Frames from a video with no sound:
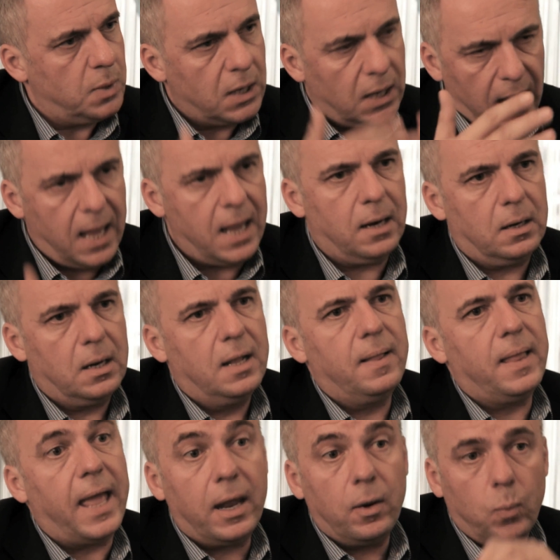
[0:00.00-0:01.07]
We can.
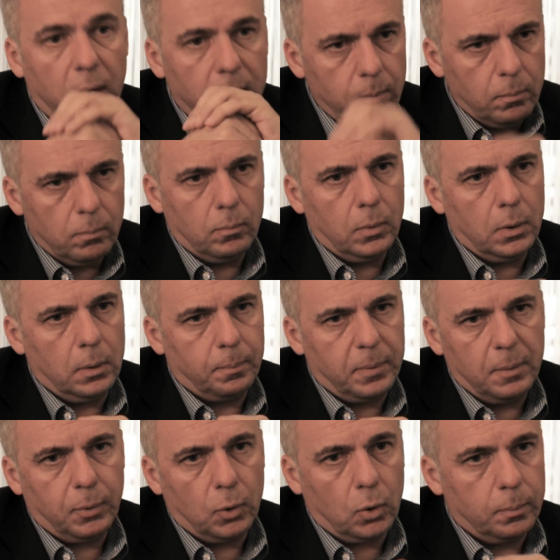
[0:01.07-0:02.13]
And when
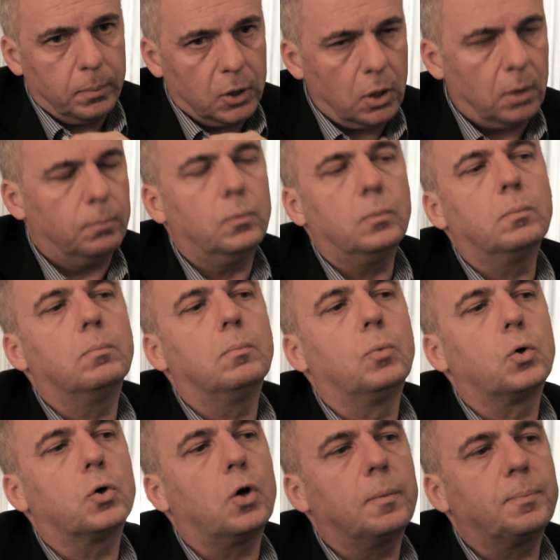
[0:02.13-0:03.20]
people are become
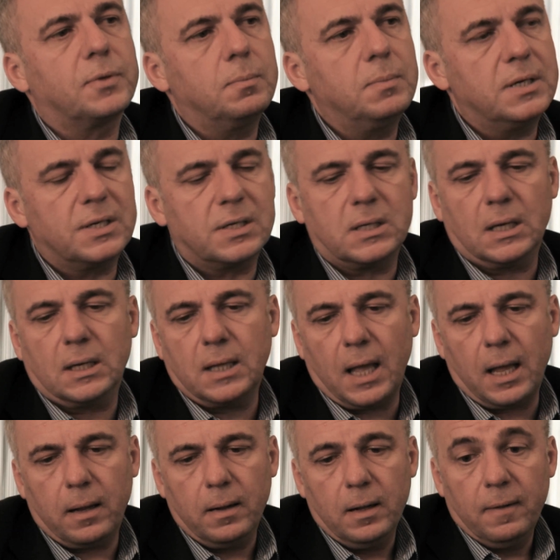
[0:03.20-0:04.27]
more optimistic,
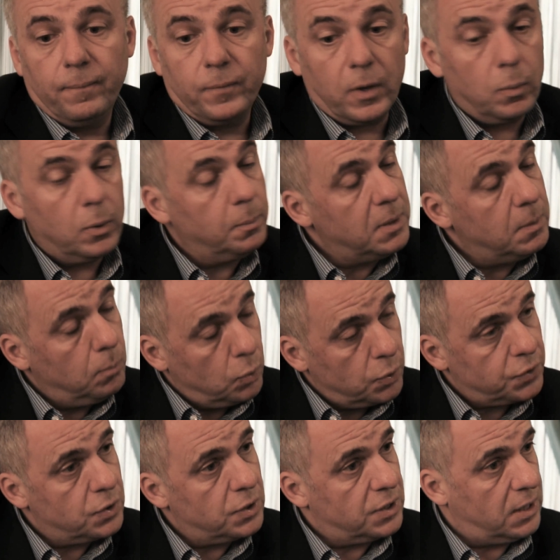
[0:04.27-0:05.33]
they will be
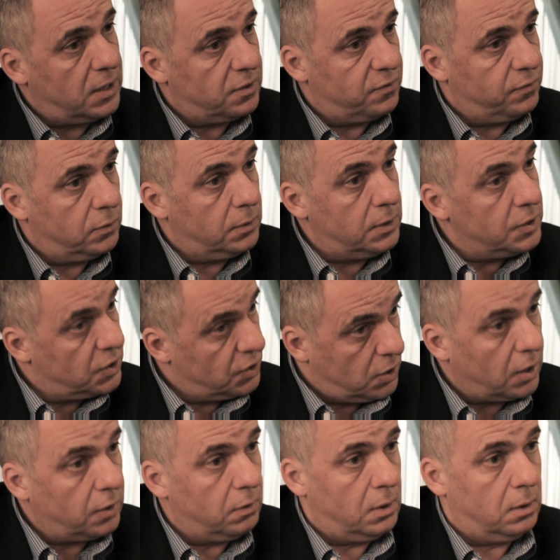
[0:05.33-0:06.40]
more successful in
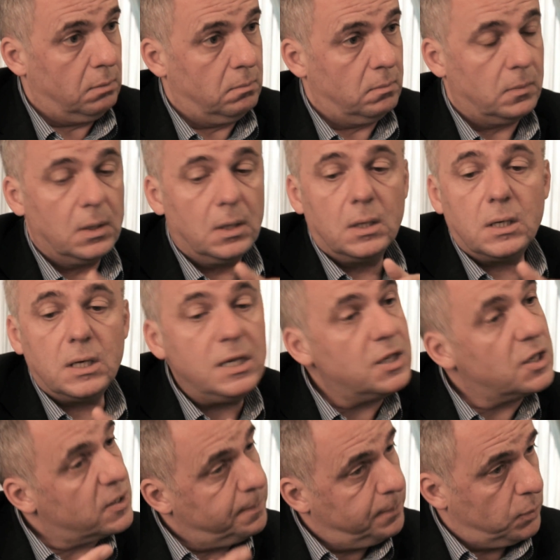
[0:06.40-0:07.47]
studying, in
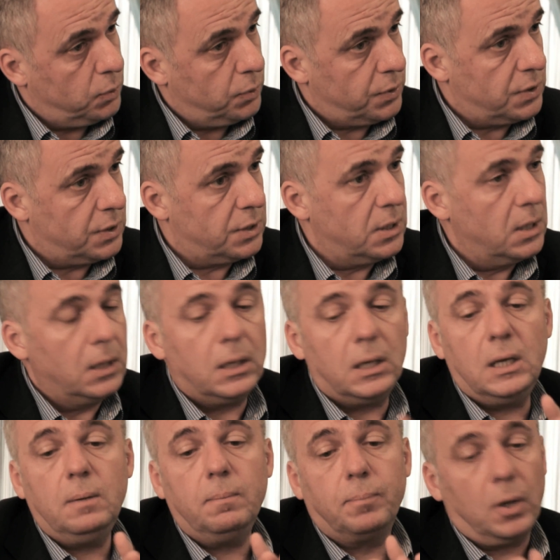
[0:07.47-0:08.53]
sports,
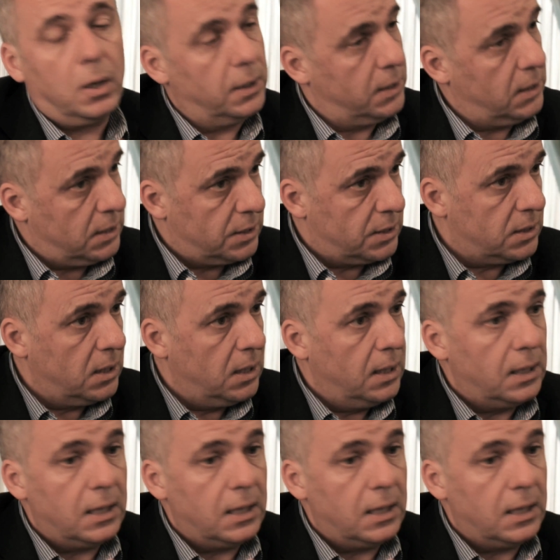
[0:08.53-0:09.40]
in politics.